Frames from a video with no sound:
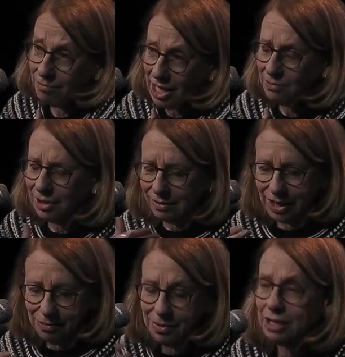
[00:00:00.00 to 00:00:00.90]
made
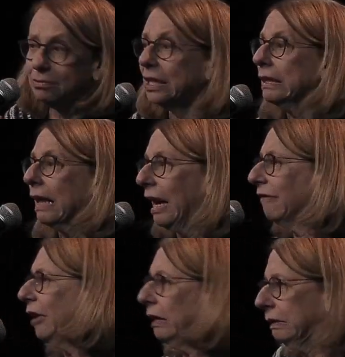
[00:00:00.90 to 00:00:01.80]
me
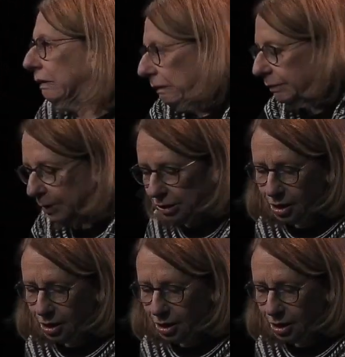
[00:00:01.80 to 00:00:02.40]
laugh. I don't know.